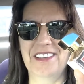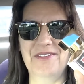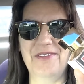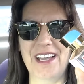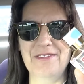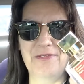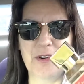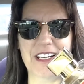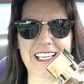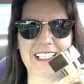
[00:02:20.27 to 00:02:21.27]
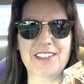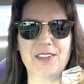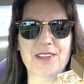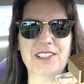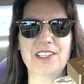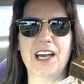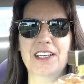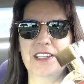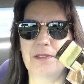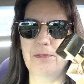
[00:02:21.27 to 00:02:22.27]
540. And so it's not
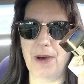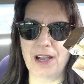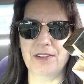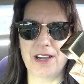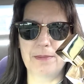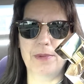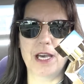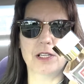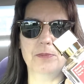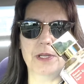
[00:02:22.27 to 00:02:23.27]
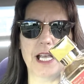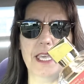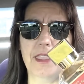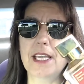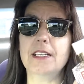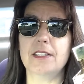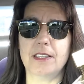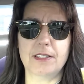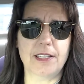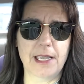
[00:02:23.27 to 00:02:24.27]
in a Baccarat bottle, but I think it's
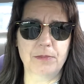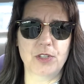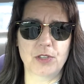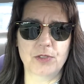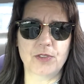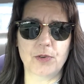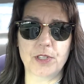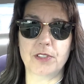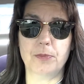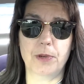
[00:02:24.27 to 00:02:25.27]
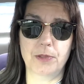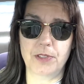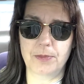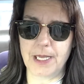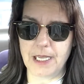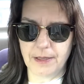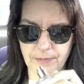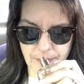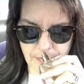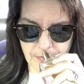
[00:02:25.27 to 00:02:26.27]
the same juice, or it's supposed to be.
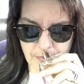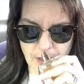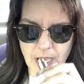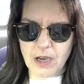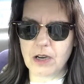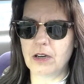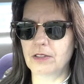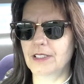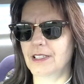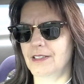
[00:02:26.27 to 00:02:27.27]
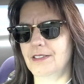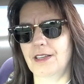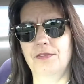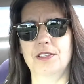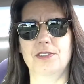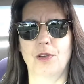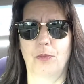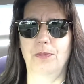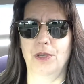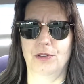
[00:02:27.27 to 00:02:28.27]
Oh, this stuff is
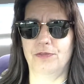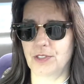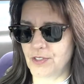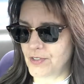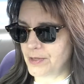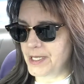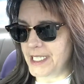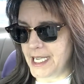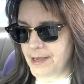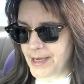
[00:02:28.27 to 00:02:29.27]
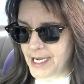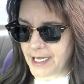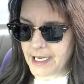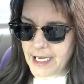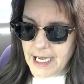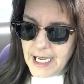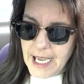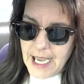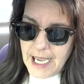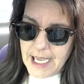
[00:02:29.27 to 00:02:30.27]
so beautiful. So let me tell you about it.
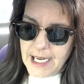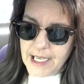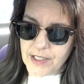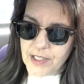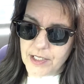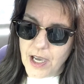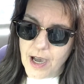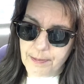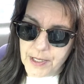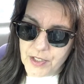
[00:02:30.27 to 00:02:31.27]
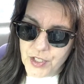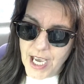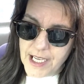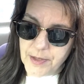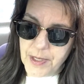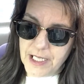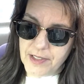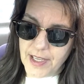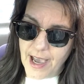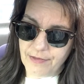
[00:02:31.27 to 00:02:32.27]
It is, the top is jasmine
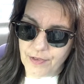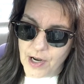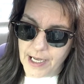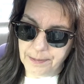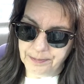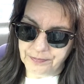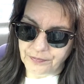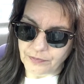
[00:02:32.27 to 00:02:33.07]
and saffron.